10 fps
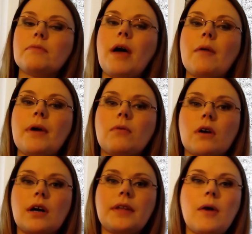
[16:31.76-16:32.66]
Map and work
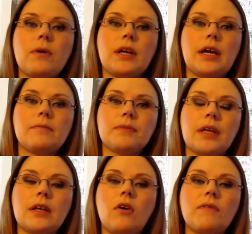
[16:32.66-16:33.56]
on that one again. And
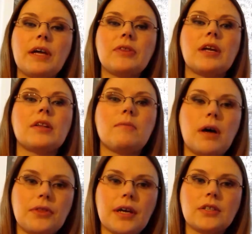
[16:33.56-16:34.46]
then hopefully at the end of the
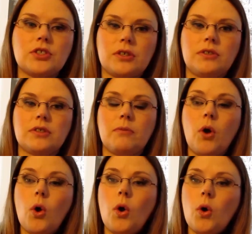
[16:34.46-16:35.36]
month I can show you some
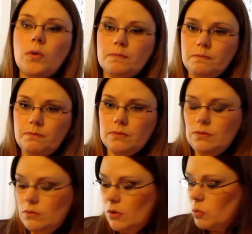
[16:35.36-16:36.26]

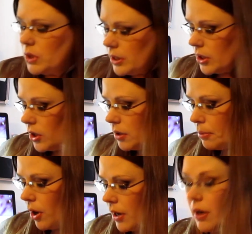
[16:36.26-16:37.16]
really good
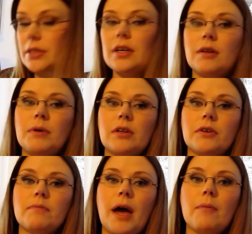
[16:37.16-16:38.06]
progress on
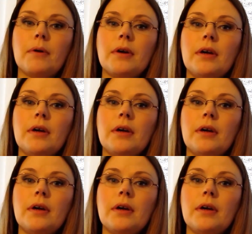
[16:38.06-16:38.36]
Middle-earth Map.